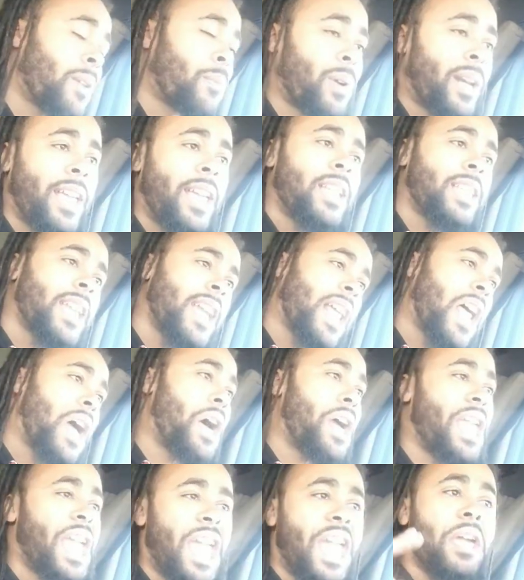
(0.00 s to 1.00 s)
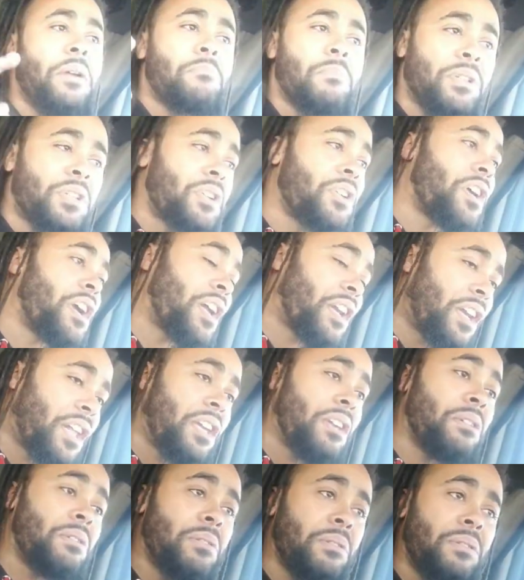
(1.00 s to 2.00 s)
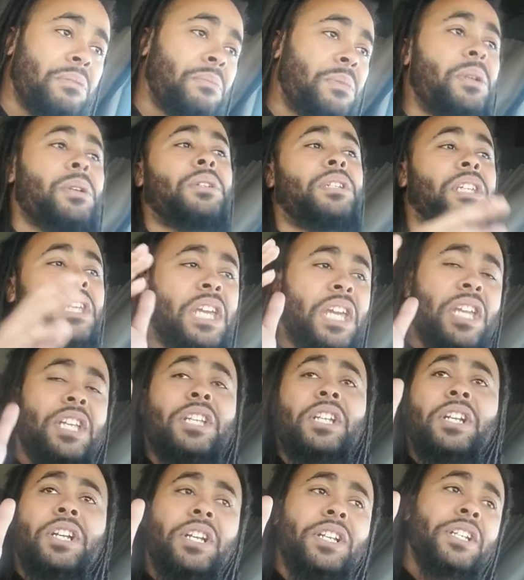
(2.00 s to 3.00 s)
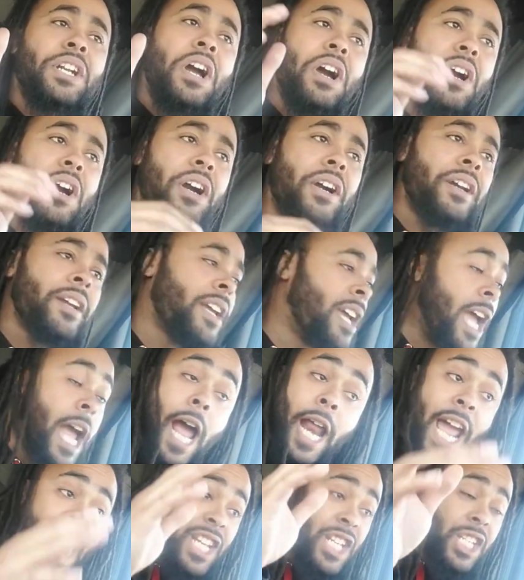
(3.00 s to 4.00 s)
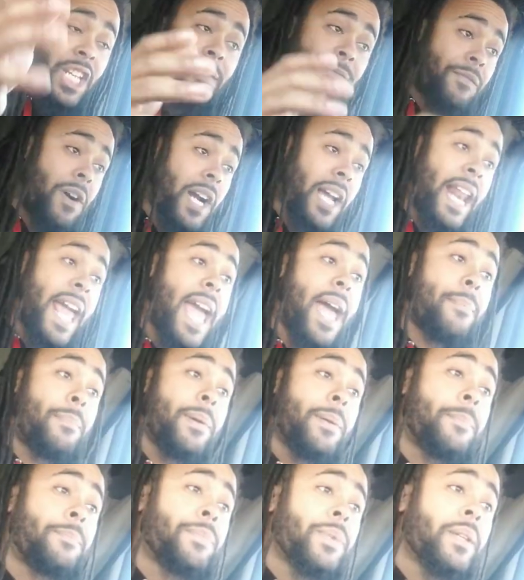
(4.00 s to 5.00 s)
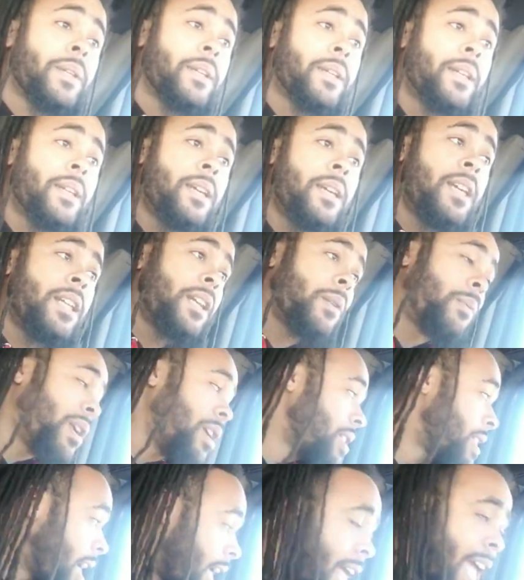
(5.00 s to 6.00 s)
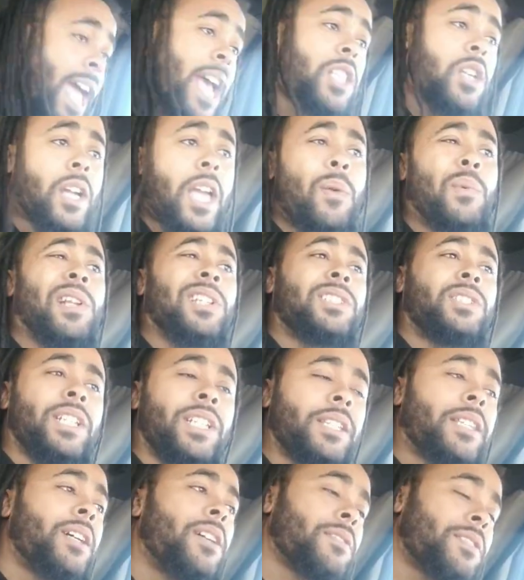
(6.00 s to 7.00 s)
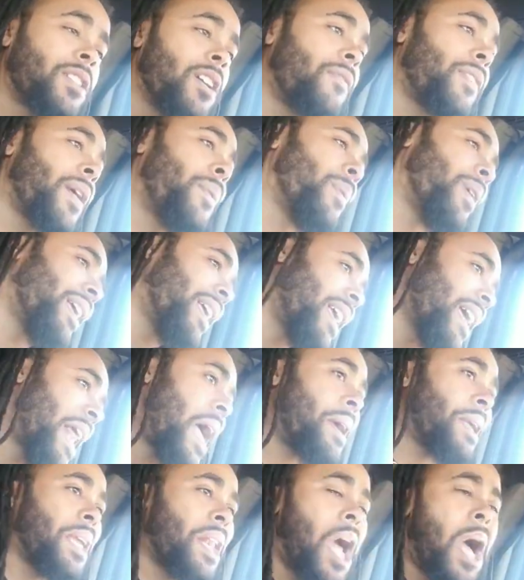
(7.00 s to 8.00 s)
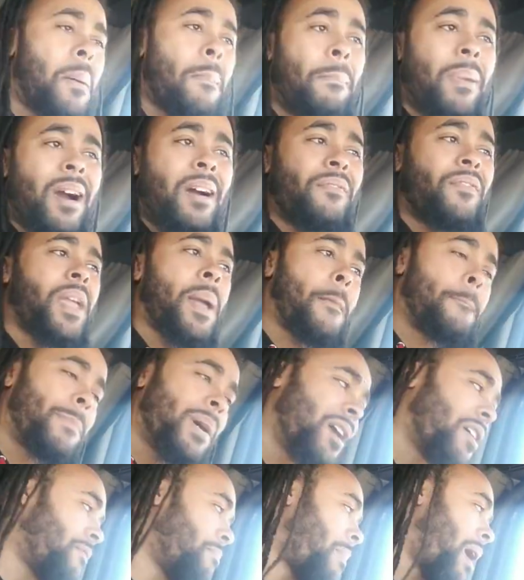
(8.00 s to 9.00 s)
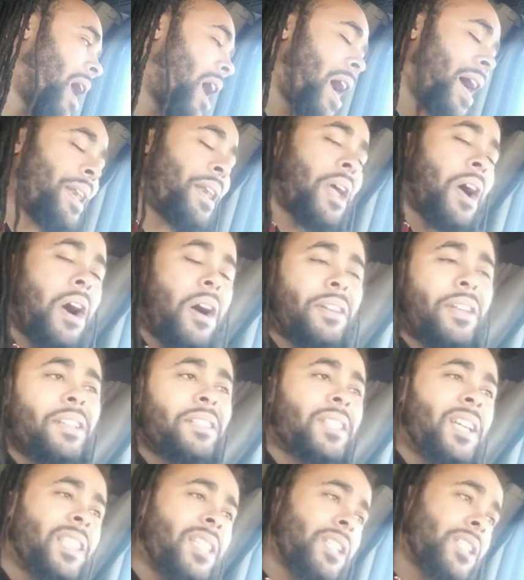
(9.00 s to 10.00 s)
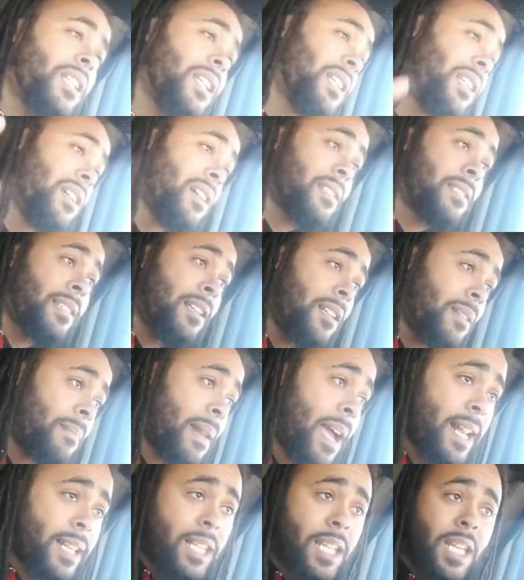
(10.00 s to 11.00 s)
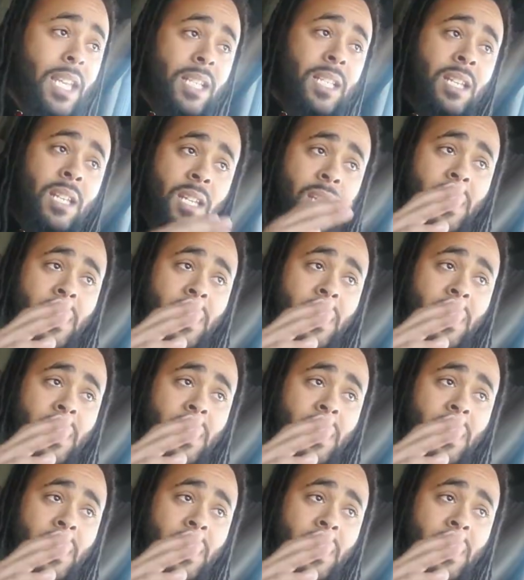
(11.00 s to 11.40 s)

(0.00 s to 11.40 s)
They want to hit you. Oh, you hit my truck, dude. Dude, she insurance card. And ain't shit fucking happen. And when you tell their ass, okay, well, let's see the tough stuff, they want to get all buffy and buff, bald, and all this other shit. Look, tell them like this.